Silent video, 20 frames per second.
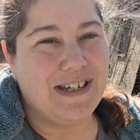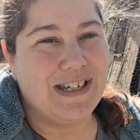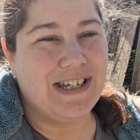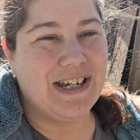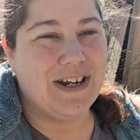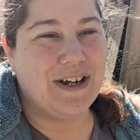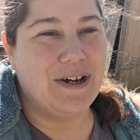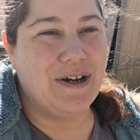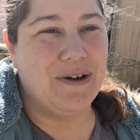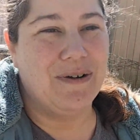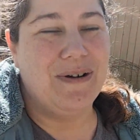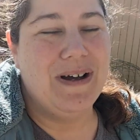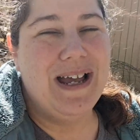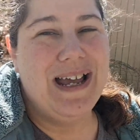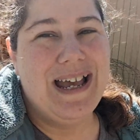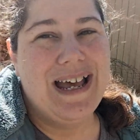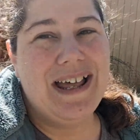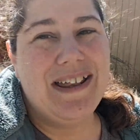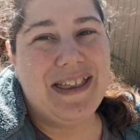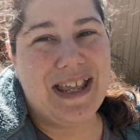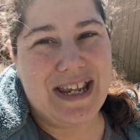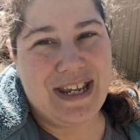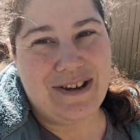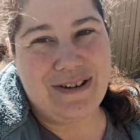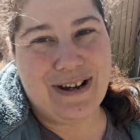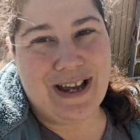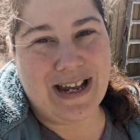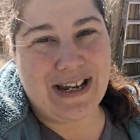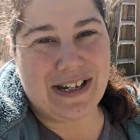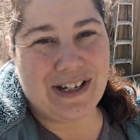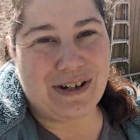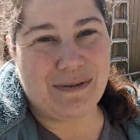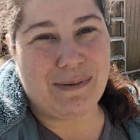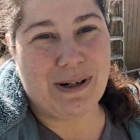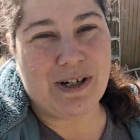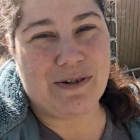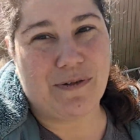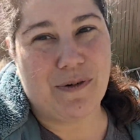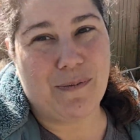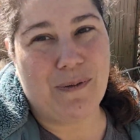So thank you again so
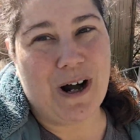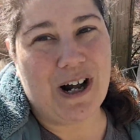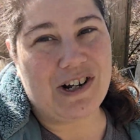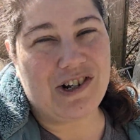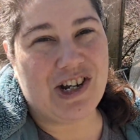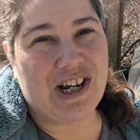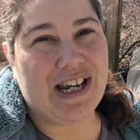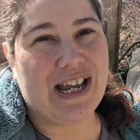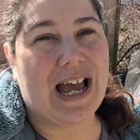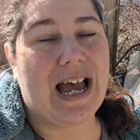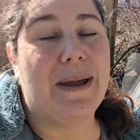much for watching.